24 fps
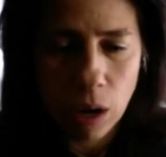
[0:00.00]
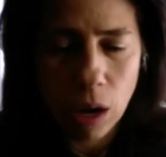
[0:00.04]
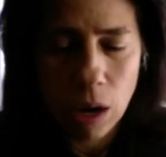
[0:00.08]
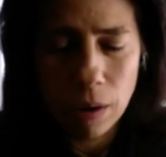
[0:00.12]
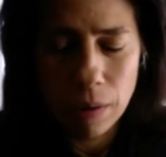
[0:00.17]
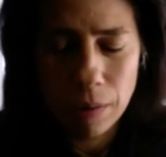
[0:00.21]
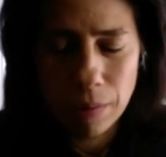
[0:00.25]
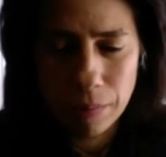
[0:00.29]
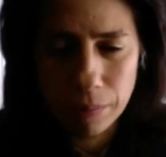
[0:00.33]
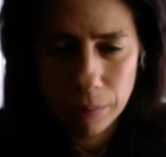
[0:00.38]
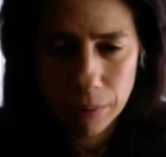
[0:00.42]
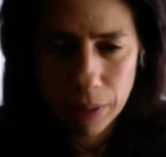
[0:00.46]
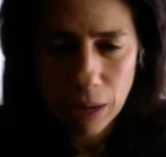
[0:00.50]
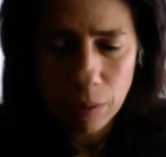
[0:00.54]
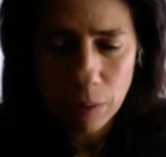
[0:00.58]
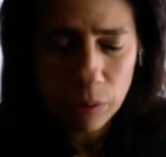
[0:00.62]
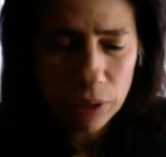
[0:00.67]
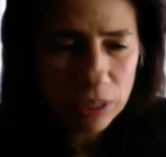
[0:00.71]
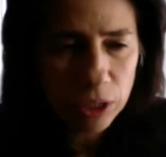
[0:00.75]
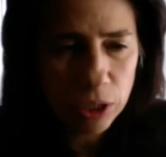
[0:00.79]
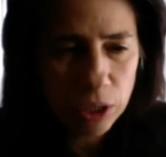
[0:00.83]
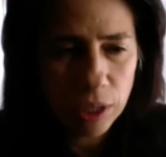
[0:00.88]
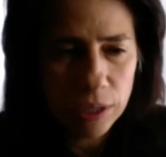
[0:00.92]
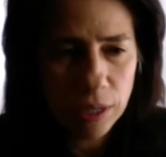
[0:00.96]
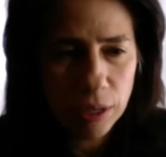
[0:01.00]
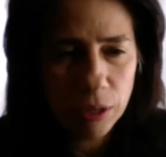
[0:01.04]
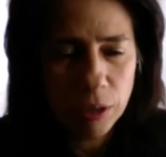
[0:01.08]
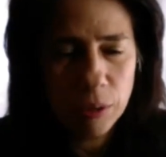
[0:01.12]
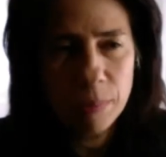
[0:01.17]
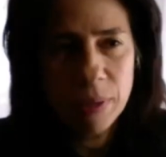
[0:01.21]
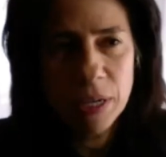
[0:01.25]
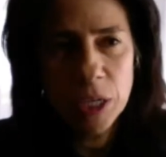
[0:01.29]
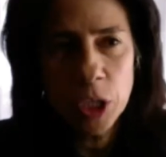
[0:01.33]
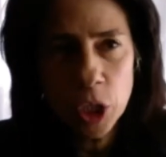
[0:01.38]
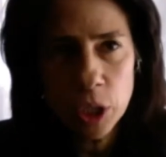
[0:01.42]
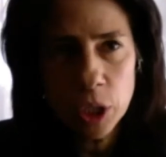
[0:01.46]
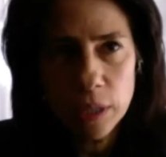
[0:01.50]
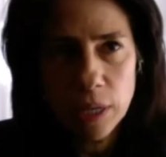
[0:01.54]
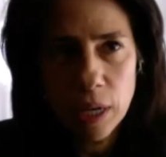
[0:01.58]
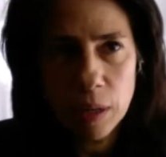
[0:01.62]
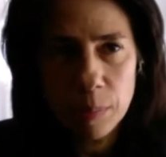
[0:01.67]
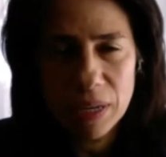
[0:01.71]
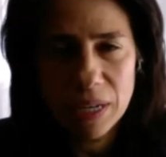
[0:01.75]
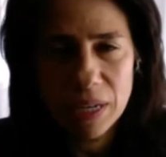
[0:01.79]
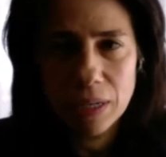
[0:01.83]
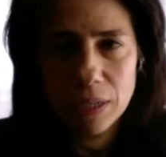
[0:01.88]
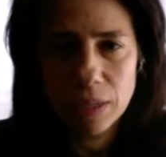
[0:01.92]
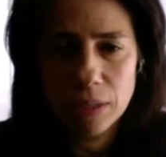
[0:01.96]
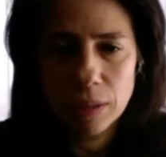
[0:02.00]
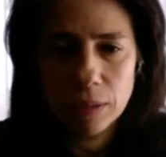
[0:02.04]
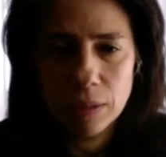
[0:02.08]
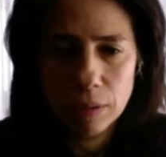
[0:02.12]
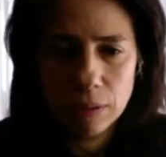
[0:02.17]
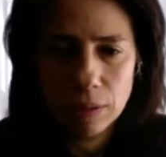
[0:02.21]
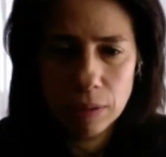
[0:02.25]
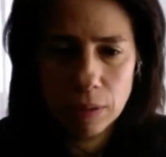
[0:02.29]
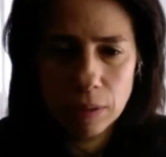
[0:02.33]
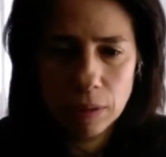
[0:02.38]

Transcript: it's good that you mentioned that, because